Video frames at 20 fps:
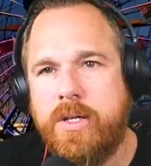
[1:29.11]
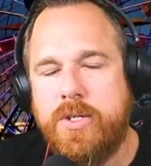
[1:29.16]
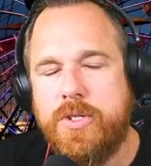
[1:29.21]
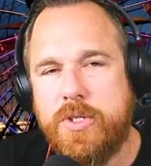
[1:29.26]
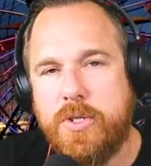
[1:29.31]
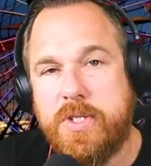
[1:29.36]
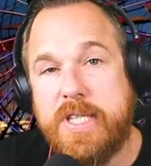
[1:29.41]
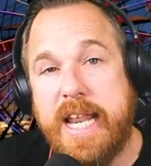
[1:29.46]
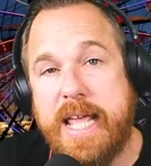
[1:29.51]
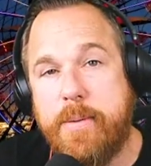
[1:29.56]

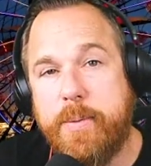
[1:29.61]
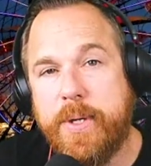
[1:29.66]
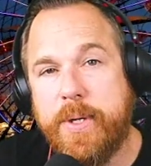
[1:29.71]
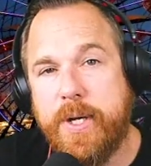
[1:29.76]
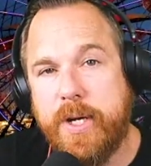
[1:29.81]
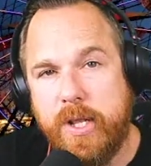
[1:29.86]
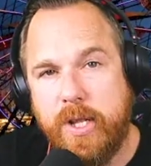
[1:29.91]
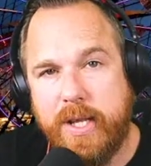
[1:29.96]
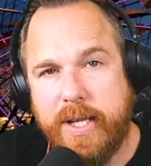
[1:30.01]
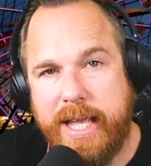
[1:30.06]
So today we're
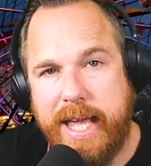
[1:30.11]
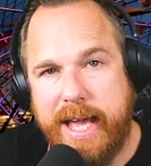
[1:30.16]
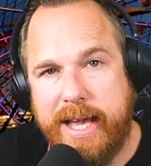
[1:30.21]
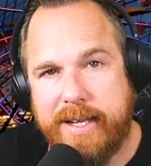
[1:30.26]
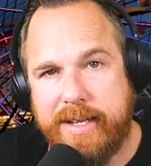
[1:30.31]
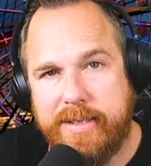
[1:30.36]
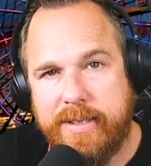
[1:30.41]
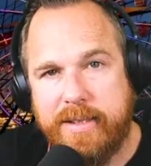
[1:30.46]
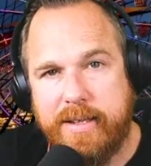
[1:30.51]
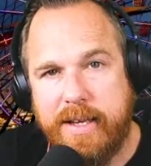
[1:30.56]
going to look
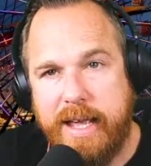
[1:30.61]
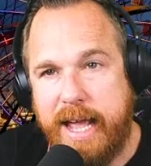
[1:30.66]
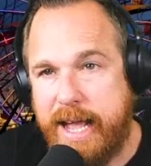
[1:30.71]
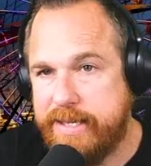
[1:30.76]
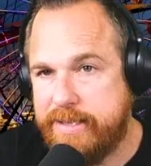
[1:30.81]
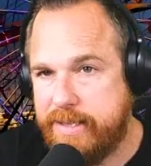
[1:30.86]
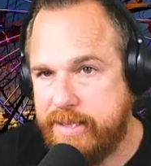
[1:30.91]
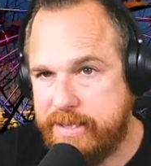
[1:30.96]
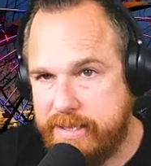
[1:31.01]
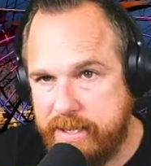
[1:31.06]
at,
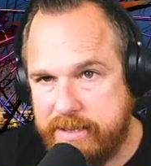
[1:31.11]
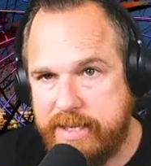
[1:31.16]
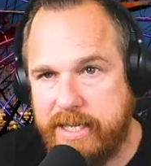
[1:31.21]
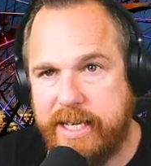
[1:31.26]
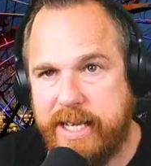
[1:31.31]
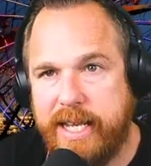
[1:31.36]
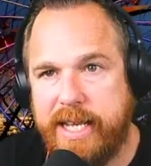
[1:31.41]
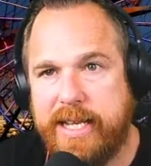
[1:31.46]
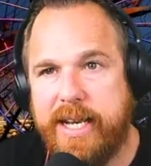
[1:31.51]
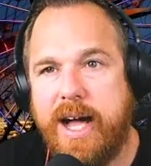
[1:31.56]
as a
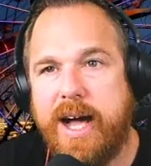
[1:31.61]
Disneyland